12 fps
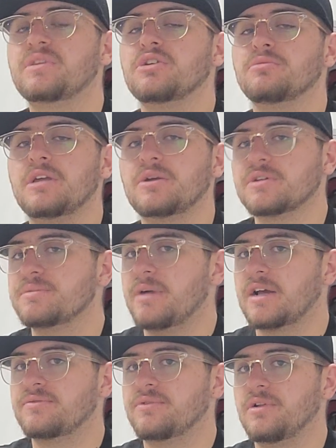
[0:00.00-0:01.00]
you're being
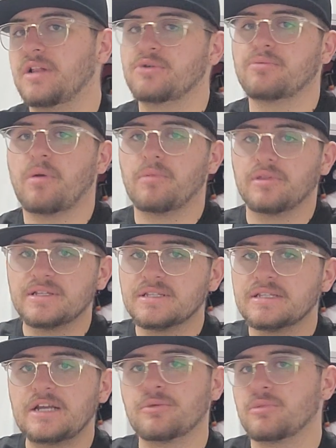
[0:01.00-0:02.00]
respectful, and remember, this
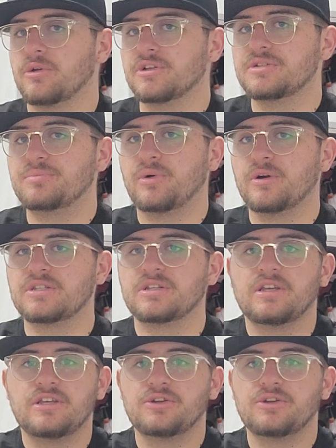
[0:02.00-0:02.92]
is intramural sports.